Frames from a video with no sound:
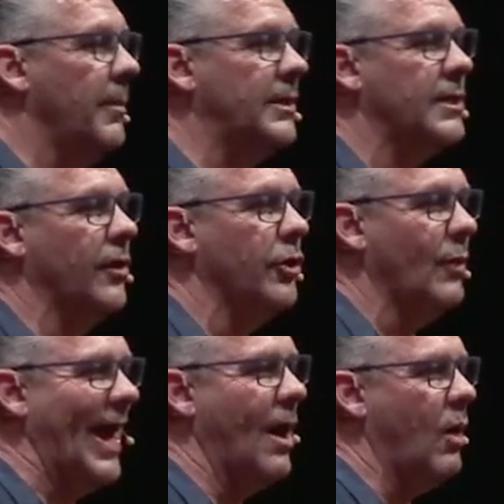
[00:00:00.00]
Let me tell
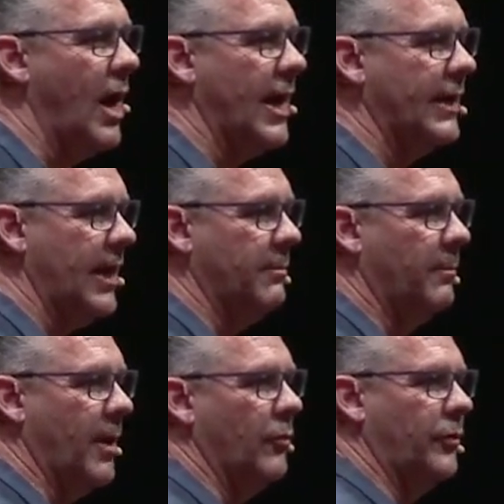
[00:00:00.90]
you how I
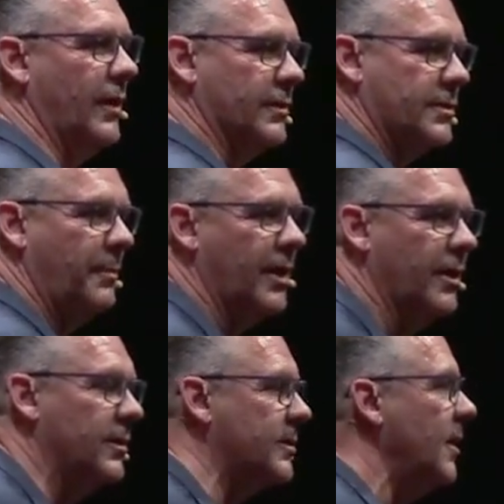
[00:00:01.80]
came about this,
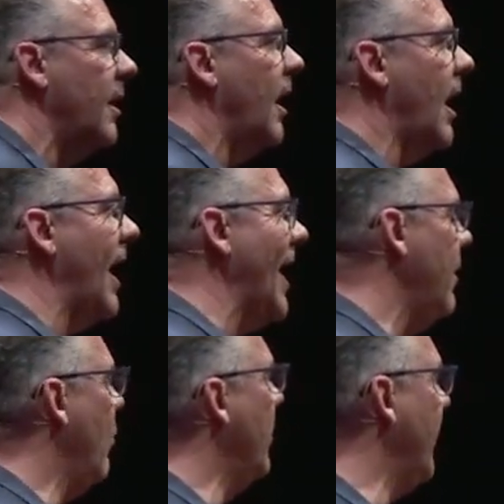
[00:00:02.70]
because
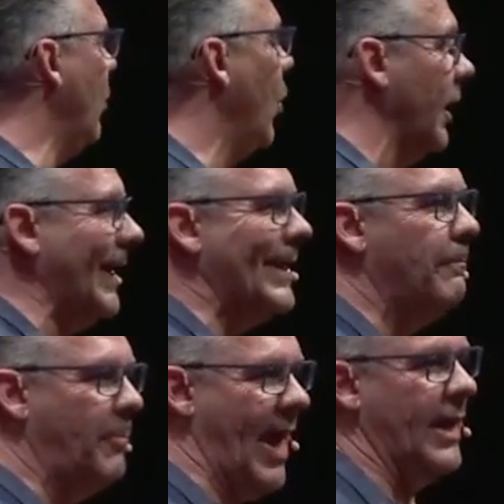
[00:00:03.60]
I would be
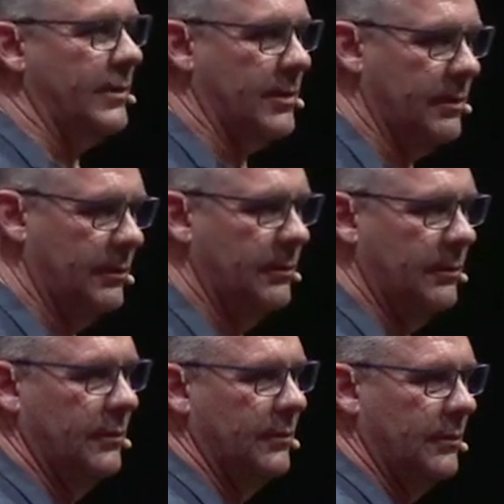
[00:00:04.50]
willing to bet
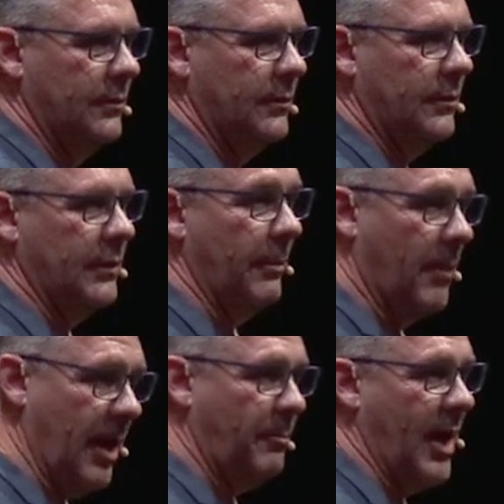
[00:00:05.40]

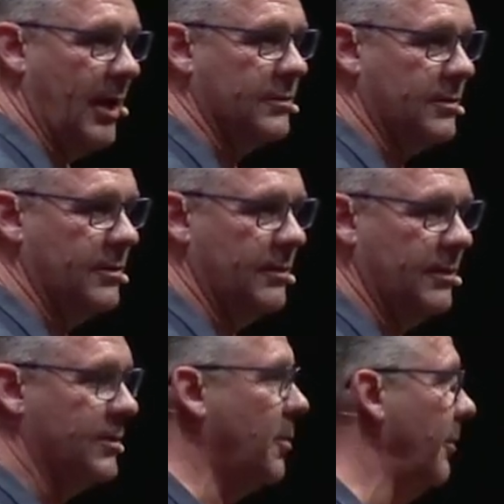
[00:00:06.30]
that my past
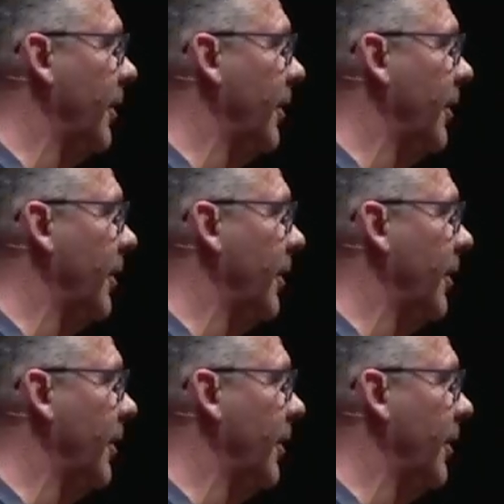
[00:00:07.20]
is